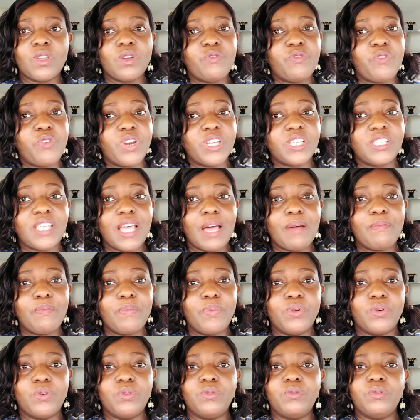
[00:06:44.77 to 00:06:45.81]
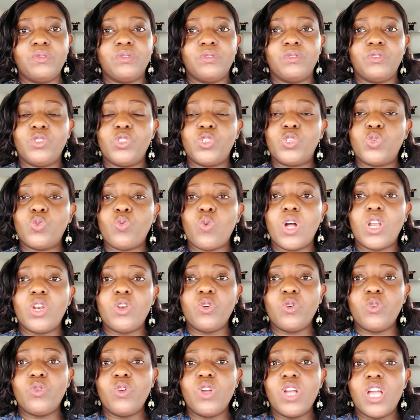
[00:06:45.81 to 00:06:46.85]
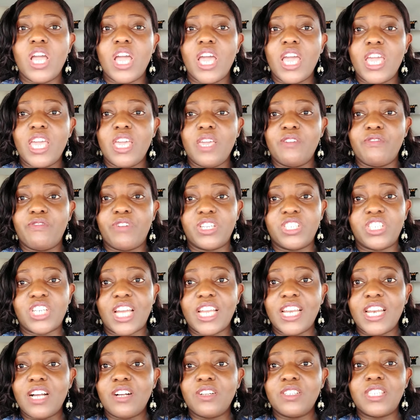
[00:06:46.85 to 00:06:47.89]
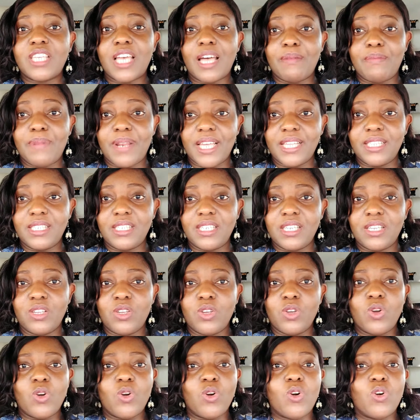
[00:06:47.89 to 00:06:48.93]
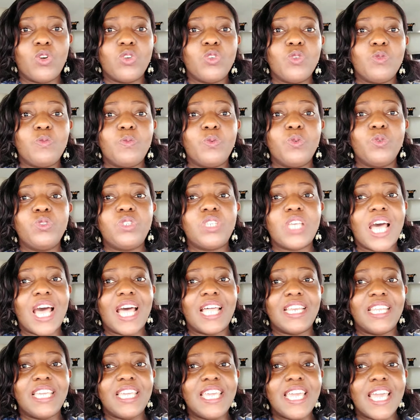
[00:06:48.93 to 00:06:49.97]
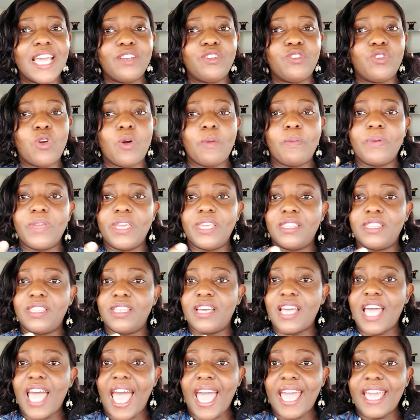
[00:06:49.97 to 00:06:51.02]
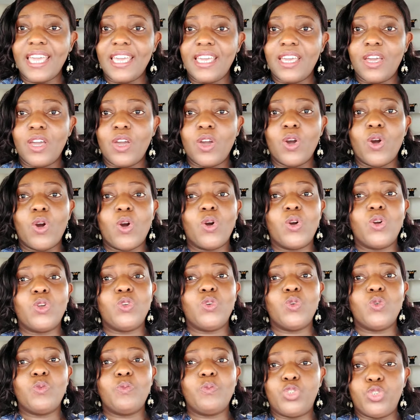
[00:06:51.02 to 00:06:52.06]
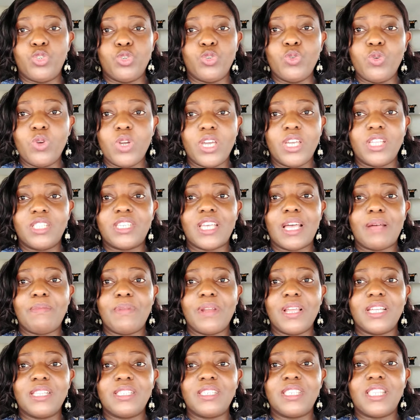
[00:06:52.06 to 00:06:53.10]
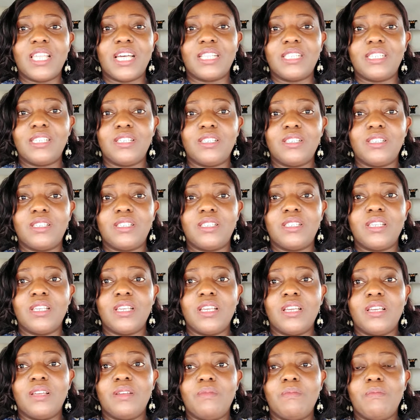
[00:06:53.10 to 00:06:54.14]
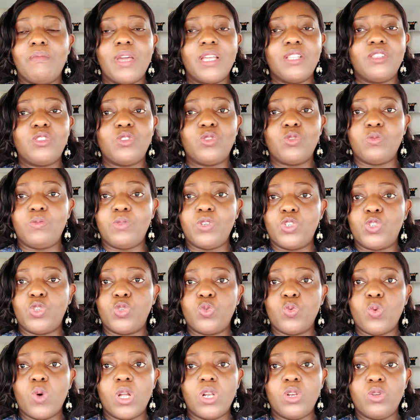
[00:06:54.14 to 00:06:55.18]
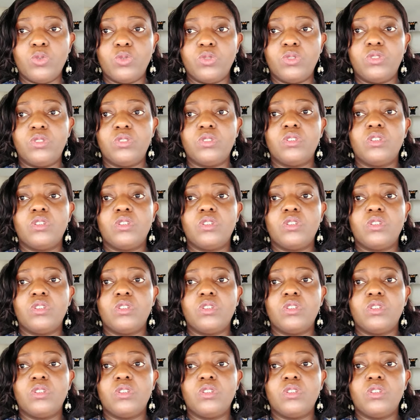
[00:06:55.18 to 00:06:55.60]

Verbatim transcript: For example, you swallow a vaginal tablet, or you put an eardrop in the eye, or you chew a tablet that is meant to be swallowed.